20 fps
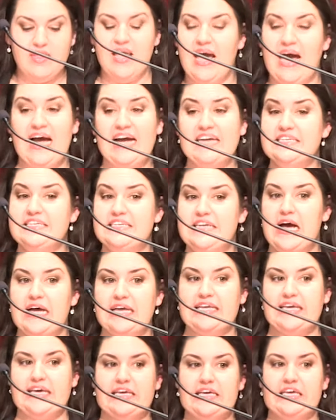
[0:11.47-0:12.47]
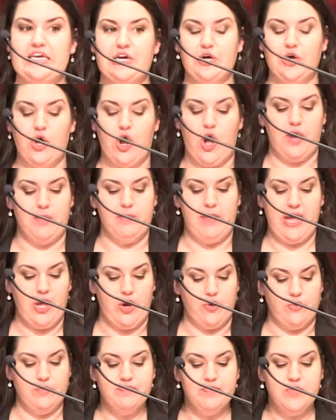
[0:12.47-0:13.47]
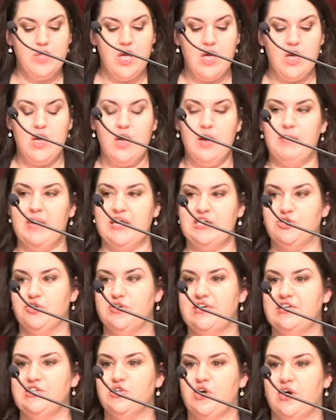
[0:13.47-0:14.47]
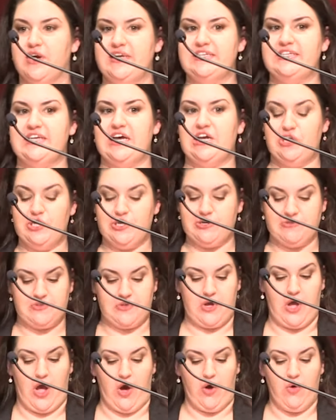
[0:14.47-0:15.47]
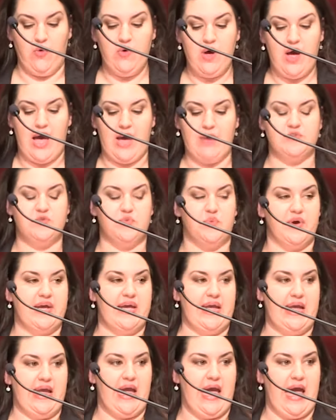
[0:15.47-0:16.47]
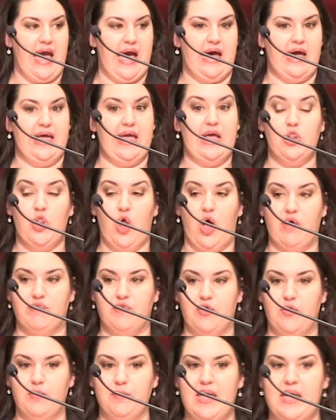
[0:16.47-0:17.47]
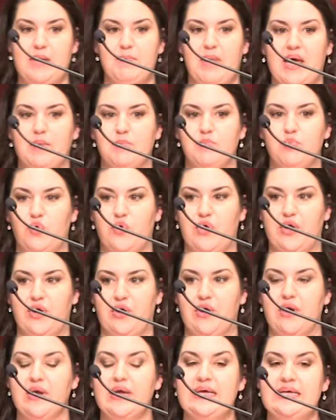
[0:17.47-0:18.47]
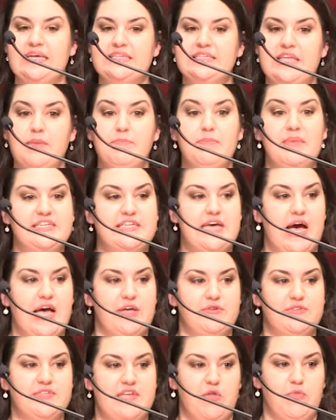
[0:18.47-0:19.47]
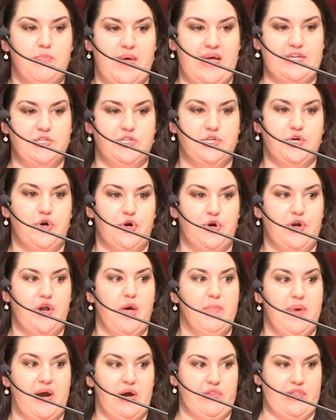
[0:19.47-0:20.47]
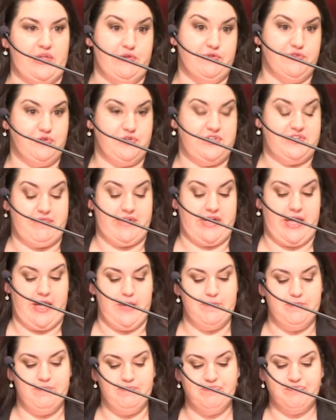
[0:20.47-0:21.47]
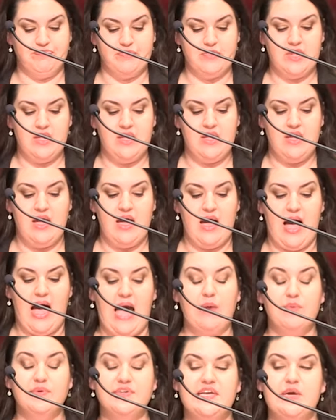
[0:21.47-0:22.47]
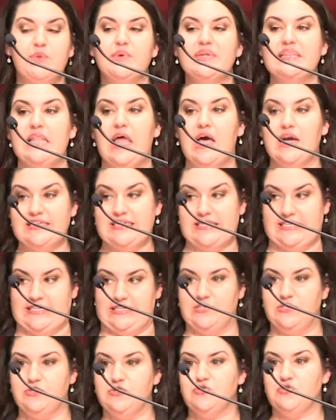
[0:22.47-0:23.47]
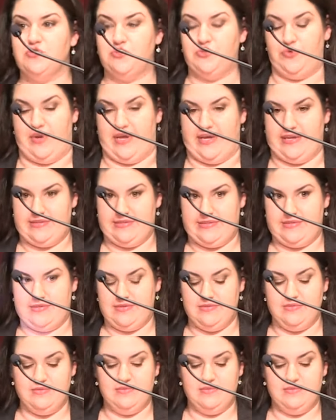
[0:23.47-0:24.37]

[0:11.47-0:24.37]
I did not get here on my own. My journey started 10 years ago. I was working at a law firm, and my employer sent me to IU South Bend to earn a paralegal certificate. I was a reluctant student.